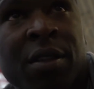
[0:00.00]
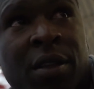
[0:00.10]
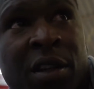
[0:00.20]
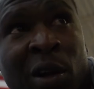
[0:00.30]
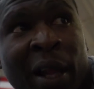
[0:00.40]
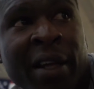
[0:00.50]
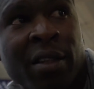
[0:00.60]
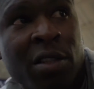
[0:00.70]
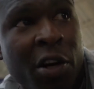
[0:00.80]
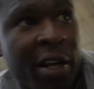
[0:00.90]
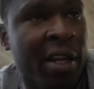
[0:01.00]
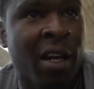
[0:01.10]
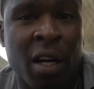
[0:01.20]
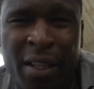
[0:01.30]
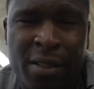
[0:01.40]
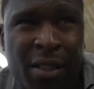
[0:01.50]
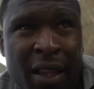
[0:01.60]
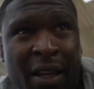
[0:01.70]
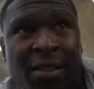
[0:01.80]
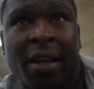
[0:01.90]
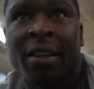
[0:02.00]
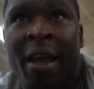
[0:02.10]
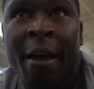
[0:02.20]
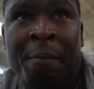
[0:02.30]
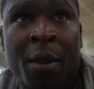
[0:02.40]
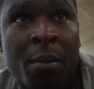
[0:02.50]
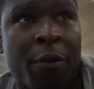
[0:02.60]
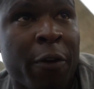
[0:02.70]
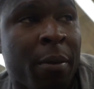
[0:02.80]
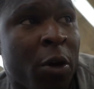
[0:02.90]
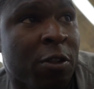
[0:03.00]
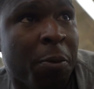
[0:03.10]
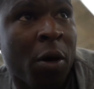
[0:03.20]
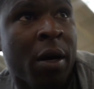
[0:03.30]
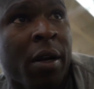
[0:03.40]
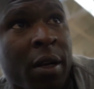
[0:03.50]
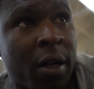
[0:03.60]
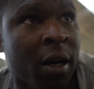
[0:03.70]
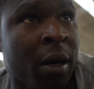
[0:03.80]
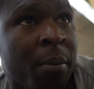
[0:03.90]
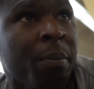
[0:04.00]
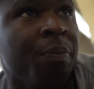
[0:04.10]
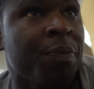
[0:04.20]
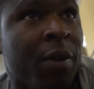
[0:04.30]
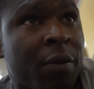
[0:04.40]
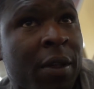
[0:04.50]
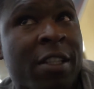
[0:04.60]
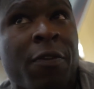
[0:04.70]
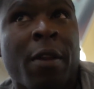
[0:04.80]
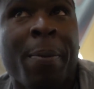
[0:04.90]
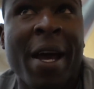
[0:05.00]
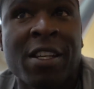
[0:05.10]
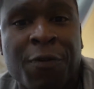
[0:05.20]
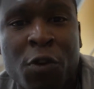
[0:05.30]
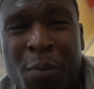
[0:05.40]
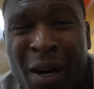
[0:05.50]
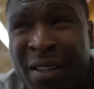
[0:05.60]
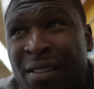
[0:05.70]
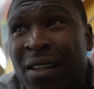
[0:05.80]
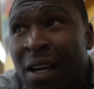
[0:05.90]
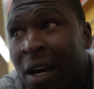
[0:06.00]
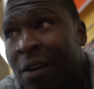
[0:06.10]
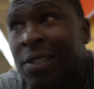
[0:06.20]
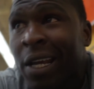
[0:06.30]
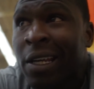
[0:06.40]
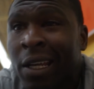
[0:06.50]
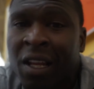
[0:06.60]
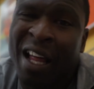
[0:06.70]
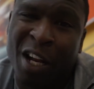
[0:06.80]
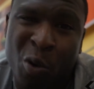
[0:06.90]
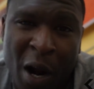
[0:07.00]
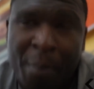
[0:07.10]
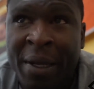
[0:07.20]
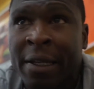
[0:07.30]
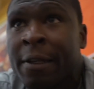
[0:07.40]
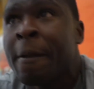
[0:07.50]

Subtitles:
you know, like turkey cutlets and things like that, but for the most part, at least for the past few months, I've taken to eat a lot of ground meat.